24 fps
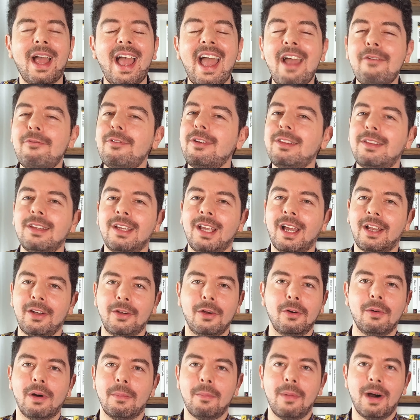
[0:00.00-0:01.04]
everything I
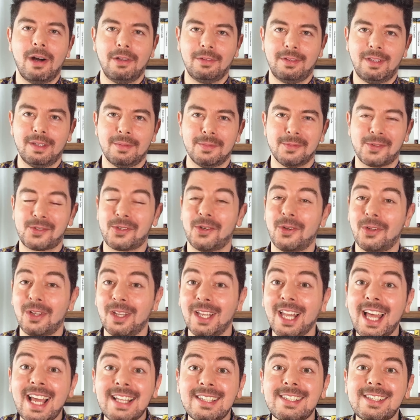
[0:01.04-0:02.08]
know about them, so
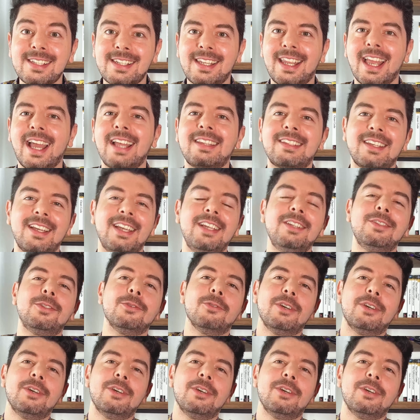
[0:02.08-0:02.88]
let's get into